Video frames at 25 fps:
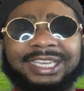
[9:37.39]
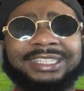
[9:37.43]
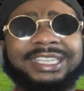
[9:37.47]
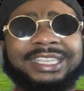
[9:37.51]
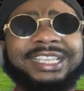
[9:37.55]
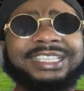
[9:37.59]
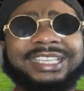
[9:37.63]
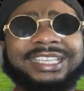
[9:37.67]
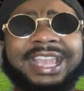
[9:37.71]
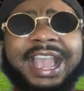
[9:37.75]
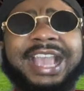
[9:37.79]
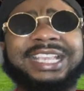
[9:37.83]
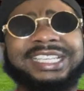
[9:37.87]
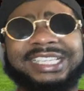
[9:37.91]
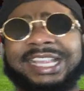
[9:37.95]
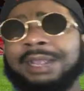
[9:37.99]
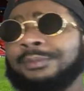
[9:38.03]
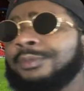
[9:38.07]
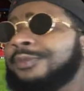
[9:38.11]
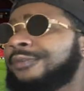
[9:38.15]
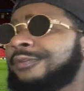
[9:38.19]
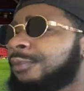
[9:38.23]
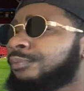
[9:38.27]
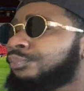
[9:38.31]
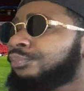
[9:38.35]
This guy slept
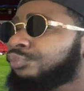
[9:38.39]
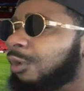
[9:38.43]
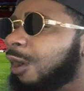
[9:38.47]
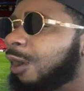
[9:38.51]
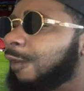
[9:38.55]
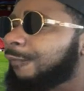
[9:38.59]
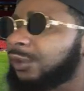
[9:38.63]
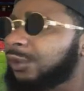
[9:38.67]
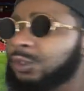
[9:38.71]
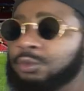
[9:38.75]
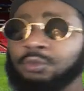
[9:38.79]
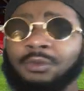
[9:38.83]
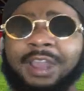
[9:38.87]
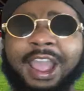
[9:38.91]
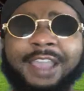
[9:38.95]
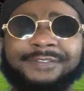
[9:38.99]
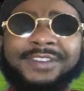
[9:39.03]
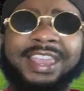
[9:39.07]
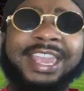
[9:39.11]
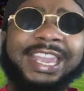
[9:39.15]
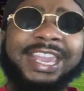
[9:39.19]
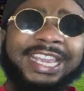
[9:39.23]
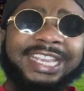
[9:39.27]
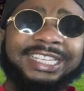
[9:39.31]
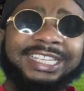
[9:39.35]
with his brother's
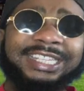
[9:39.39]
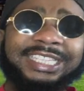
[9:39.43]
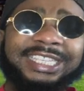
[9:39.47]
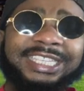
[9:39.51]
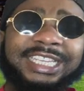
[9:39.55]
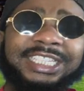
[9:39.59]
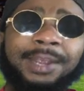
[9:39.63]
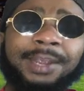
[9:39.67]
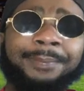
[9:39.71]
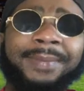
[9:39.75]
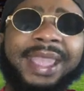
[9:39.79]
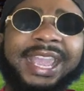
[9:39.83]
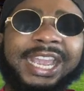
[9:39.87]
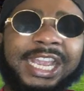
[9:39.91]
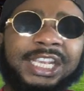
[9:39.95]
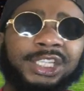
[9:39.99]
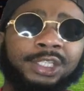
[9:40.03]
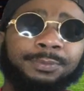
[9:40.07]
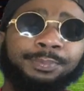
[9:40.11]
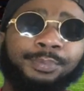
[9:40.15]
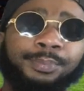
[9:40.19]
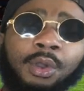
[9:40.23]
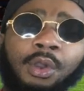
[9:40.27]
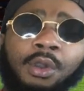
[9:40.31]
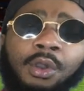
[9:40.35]
wife. His decision-making
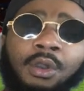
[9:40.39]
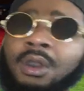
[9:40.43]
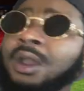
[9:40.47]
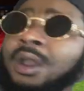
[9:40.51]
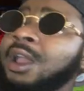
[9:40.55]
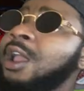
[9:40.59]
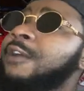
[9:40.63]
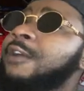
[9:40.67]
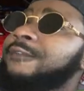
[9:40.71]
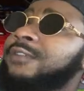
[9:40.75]
is poor.